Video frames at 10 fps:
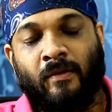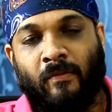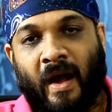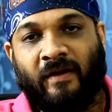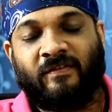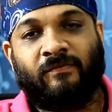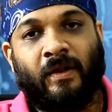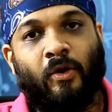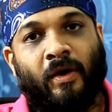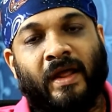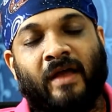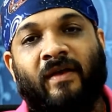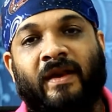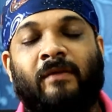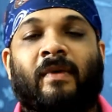Mars will not have
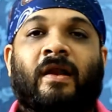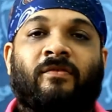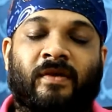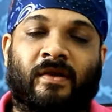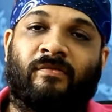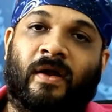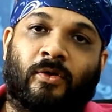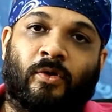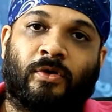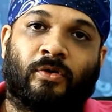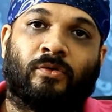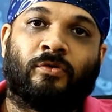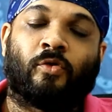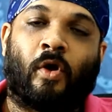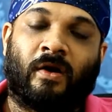any malefic effect on you.
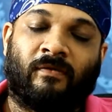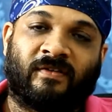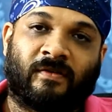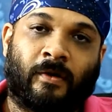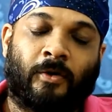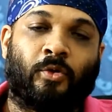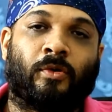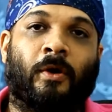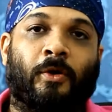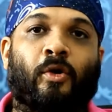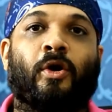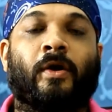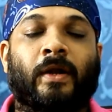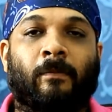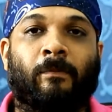So always learn to control
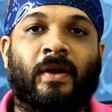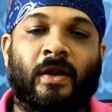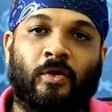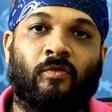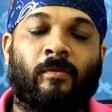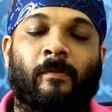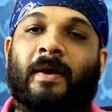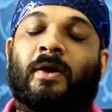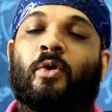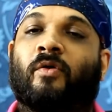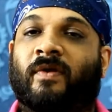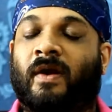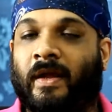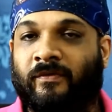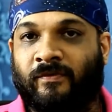your temper and you will be better off in
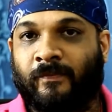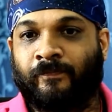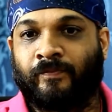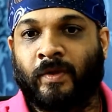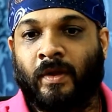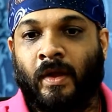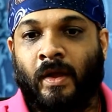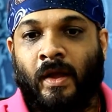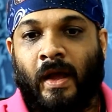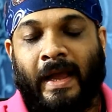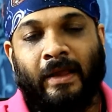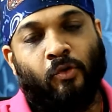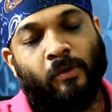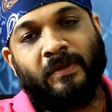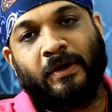life. I
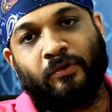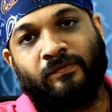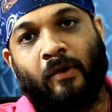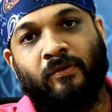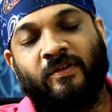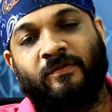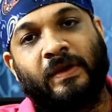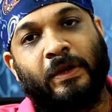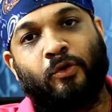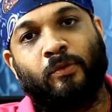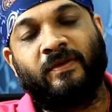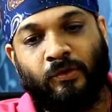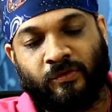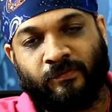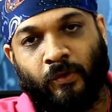hope that you found this video to be
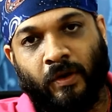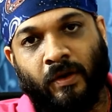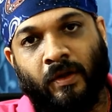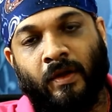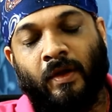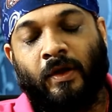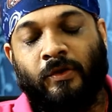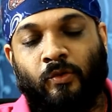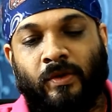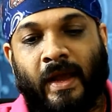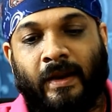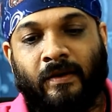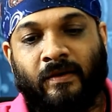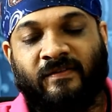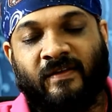useful. You
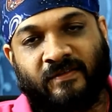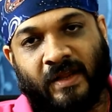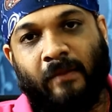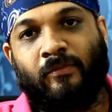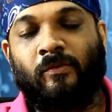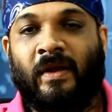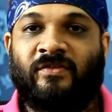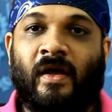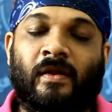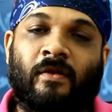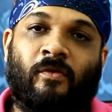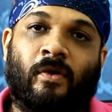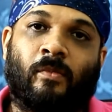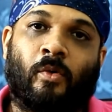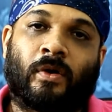can subscribe to my channel
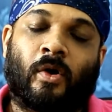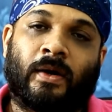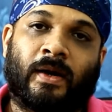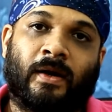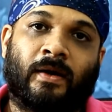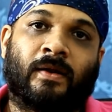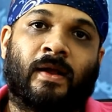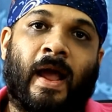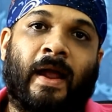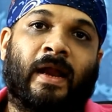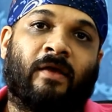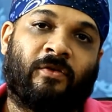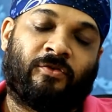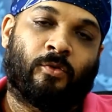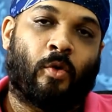for more content, and I
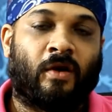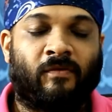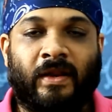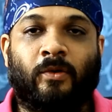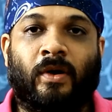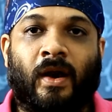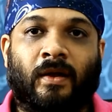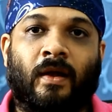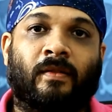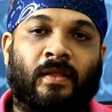wish you all very good luck.